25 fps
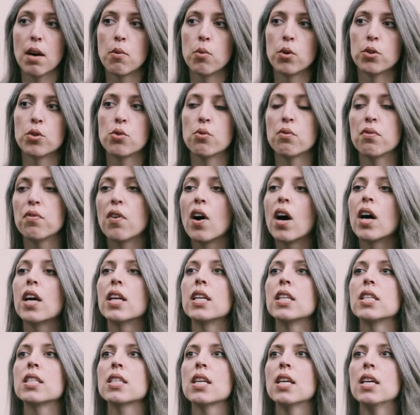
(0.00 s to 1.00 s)
I want to
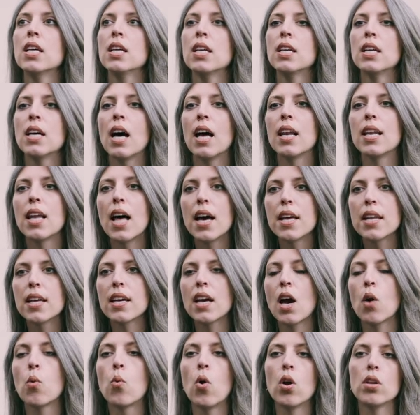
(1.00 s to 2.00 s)
find a
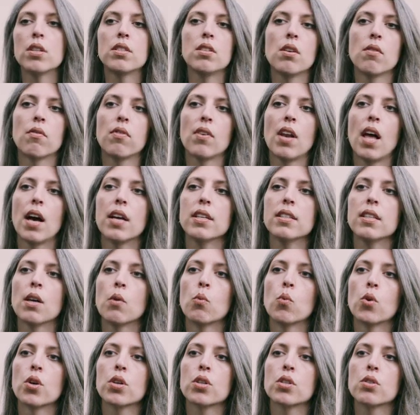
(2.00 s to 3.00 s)
lighting, a quality of light
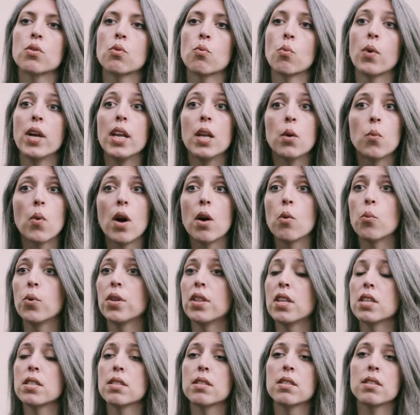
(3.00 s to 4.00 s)
that works really well
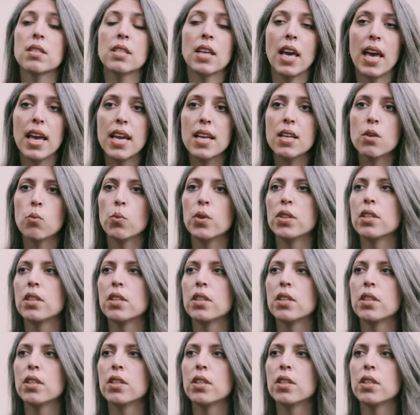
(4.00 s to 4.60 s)
with the skin,